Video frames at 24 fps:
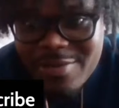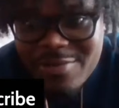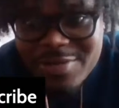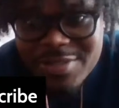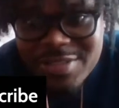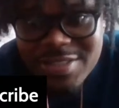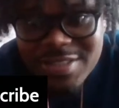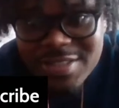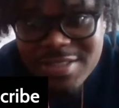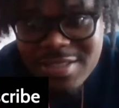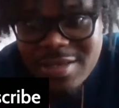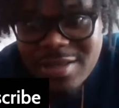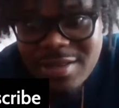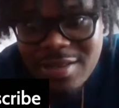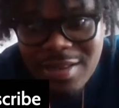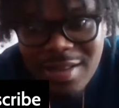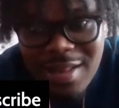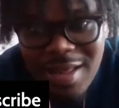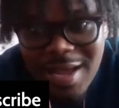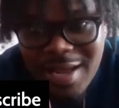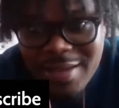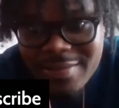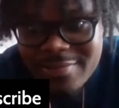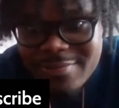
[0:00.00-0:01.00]
it was just a
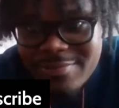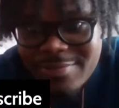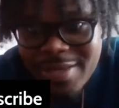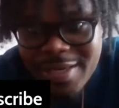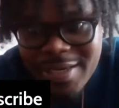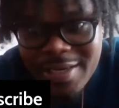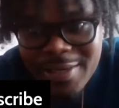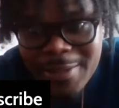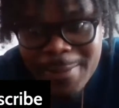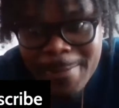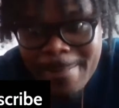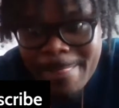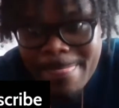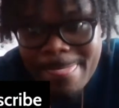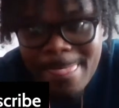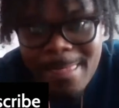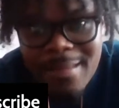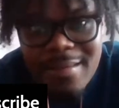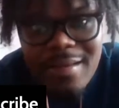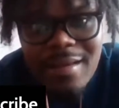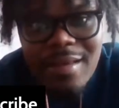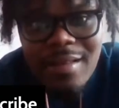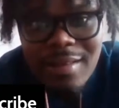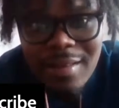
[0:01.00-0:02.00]
lot, man,
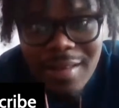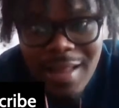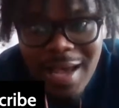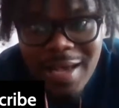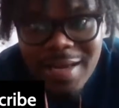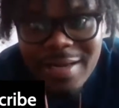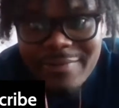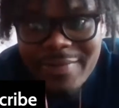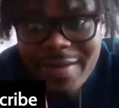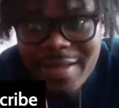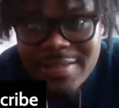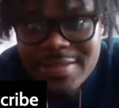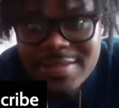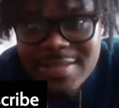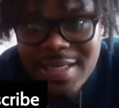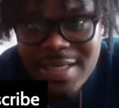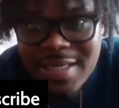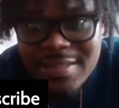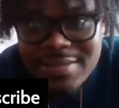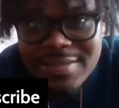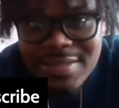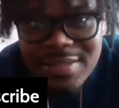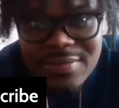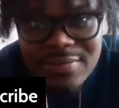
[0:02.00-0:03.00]
a lot of
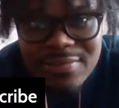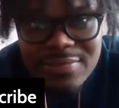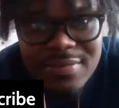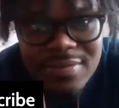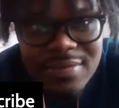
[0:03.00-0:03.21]
outside zone,